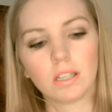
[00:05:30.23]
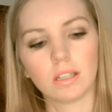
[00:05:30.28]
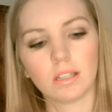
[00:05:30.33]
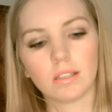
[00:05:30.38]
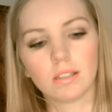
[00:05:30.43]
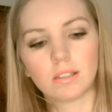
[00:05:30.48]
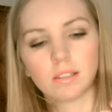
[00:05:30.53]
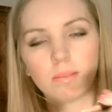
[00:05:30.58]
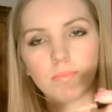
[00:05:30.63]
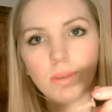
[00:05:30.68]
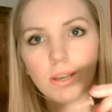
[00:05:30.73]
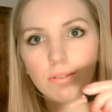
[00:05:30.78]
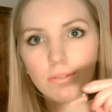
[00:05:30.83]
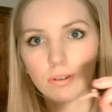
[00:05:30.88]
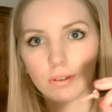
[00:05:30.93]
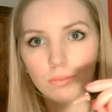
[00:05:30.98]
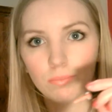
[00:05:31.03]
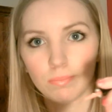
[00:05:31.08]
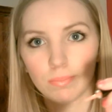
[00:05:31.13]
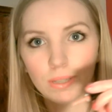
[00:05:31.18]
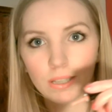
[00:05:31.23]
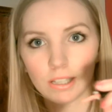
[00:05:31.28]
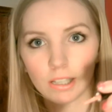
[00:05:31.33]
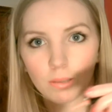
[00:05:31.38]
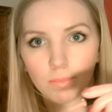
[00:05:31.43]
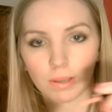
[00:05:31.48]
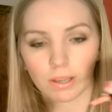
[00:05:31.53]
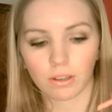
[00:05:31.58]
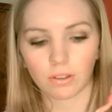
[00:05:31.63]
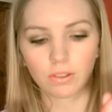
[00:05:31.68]
and smear it up a
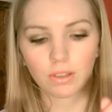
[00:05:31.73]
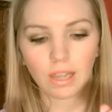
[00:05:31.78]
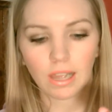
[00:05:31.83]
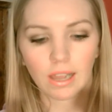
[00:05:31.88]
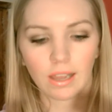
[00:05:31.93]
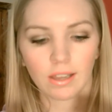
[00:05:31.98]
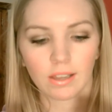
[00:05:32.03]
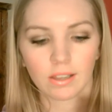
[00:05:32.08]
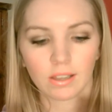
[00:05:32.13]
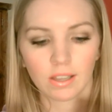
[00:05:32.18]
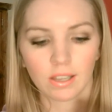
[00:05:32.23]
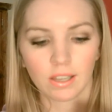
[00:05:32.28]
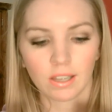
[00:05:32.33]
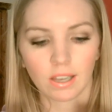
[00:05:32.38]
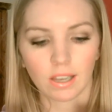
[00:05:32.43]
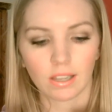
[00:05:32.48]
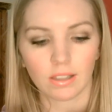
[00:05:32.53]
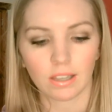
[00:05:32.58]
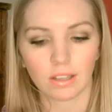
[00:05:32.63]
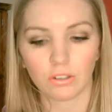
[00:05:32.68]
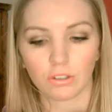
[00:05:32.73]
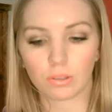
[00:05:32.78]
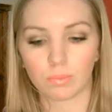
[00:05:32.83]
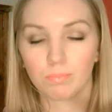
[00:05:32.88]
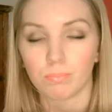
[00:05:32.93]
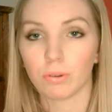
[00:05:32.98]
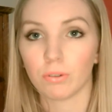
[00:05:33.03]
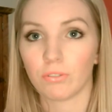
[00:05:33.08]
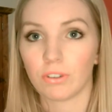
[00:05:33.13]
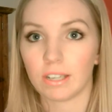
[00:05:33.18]
little bit on there and then
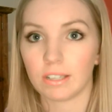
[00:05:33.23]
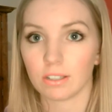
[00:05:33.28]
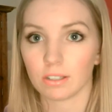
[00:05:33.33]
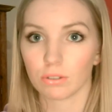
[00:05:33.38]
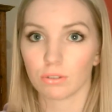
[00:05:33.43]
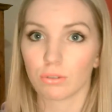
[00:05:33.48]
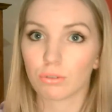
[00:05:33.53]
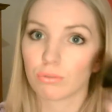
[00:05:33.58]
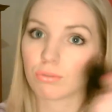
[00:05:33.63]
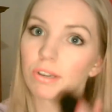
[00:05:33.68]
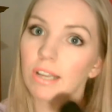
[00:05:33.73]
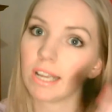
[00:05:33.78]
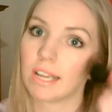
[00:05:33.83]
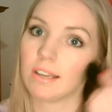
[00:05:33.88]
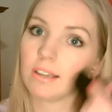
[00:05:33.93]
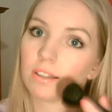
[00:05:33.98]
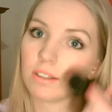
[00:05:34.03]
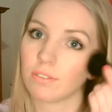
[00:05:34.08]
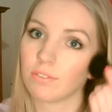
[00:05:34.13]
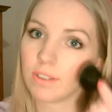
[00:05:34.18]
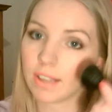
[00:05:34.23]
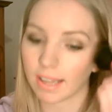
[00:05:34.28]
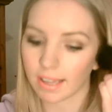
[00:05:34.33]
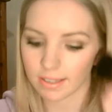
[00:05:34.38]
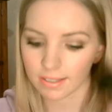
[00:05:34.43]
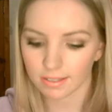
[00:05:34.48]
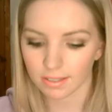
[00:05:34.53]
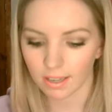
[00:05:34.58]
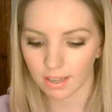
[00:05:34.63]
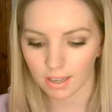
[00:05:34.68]
just buff it straight into the
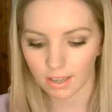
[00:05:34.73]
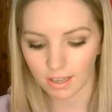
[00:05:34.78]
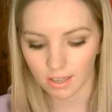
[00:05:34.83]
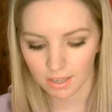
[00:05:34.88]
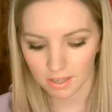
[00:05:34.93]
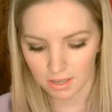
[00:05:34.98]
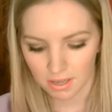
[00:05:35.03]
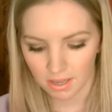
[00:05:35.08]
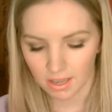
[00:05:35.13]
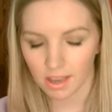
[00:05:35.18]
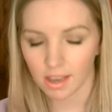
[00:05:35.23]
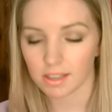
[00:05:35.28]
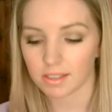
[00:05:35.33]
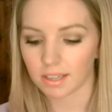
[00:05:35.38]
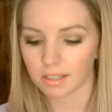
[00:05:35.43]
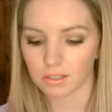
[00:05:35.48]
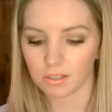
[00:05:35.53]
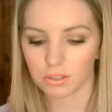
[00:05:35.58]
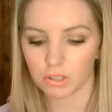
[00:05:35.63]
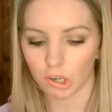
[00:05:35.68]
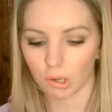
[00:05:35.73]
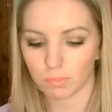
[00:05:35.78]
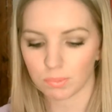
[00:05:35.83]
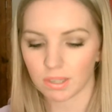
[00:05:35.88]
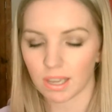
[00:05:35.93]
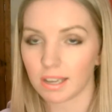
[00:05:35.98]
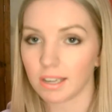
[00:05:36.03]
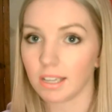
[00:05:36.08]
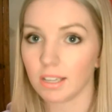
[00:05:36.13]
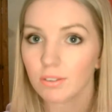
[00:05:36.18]
face. And that
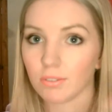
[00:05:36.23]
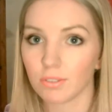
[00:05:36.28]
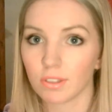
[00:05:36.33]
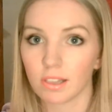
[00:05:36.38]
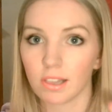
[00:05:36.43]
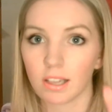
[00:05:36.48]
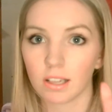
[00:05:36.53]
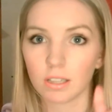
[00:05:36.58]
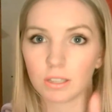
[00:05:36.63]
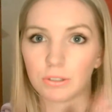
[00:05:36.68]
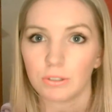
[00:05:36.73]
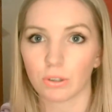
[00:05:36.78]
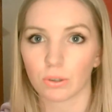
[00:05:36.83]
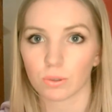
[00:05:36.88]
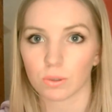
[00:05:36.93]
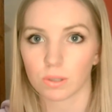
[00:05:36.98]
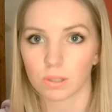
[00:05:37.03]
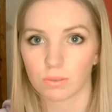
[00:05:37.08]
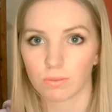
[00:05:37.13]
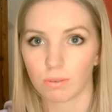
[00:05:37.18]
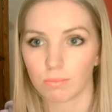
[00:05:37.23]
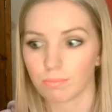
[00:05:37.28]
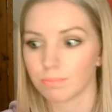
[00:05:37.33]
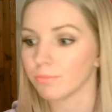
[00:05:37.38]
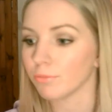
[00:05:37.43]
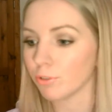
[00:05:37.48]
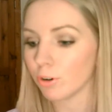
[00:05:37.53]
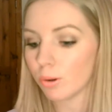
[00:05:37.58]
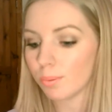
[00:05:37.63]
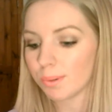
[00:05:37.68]
stops any of the little dots from
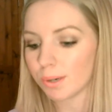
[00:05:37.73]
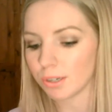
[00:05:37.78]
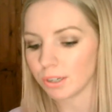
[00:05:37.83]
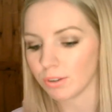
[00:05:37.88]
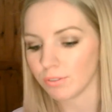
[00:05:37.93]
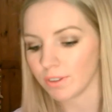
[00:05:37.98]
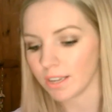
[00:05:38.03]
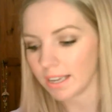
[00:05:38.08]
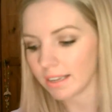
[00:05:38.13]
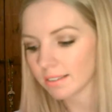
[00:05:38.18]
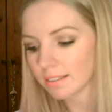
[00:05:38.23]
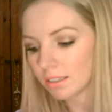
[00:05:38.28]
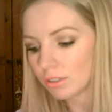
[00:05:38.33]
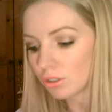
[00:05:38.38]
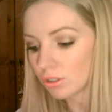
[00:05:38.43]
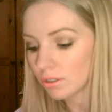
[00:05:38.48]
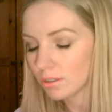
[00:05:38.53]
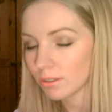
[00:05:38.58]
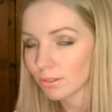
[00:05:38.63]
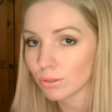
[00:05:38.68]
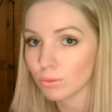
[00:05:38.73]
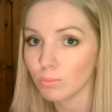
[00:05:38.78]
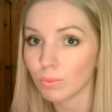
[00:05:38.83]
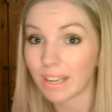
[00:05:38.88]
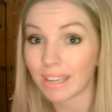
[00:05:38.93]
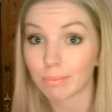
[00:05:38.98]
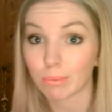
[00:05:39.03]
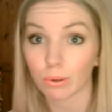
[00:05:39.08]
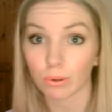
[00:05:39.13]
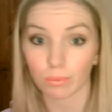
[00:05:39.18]
falling on your face and just looks
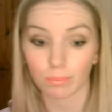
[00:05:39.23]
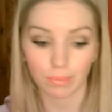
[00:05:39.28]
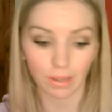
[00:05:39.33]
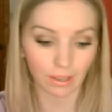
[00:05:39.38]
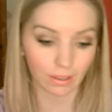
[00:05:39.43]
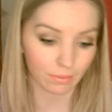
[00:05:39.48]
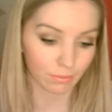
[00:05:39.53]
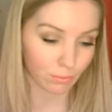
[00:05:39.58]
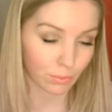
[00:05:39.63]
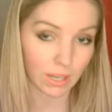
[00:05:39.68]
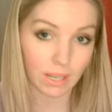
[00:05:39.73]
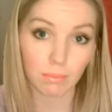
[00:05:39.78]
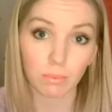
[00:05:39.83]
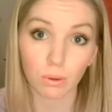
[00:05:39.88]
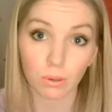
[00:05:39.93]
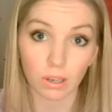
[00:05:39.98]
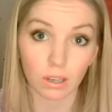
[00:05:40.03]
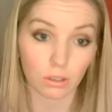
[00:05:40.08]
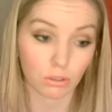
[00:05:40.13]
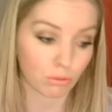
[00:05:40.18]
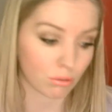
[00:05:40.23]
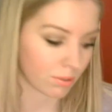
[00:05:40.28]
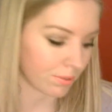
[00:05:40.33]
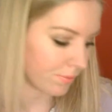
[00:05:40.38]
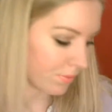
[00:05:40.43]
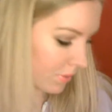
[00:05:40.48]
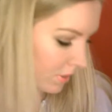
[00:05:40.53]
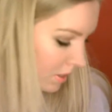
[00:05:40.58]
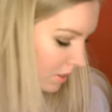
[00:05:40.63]
way more natural.